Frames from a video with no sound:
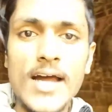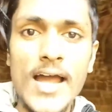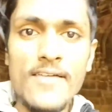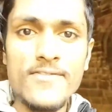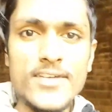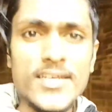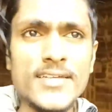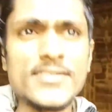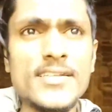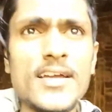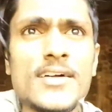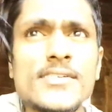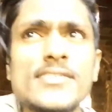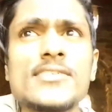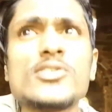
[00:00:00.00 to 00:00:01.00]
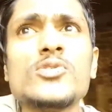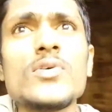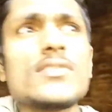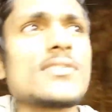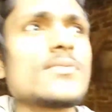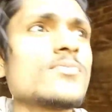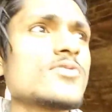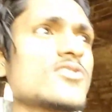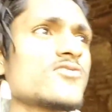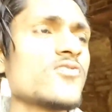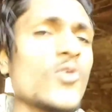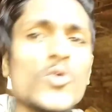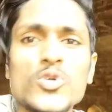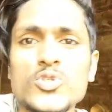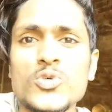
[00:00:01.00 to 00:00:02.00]
have DSLRs doing some
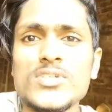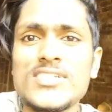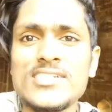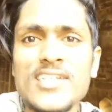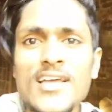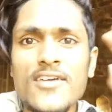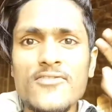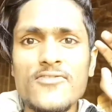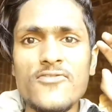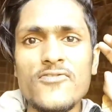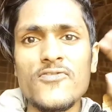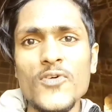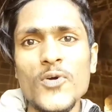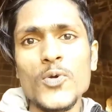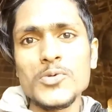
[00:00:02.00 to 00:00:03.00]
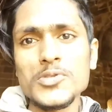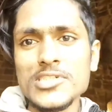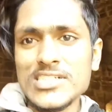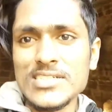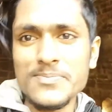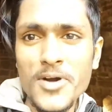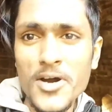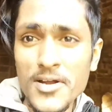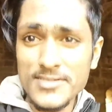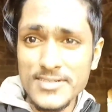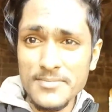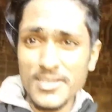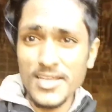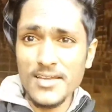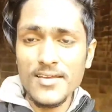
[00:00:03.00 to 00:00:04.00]
photo shoot. This is like a photo spa or
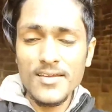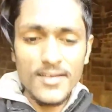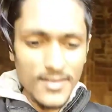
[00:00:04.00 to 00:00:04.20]
something,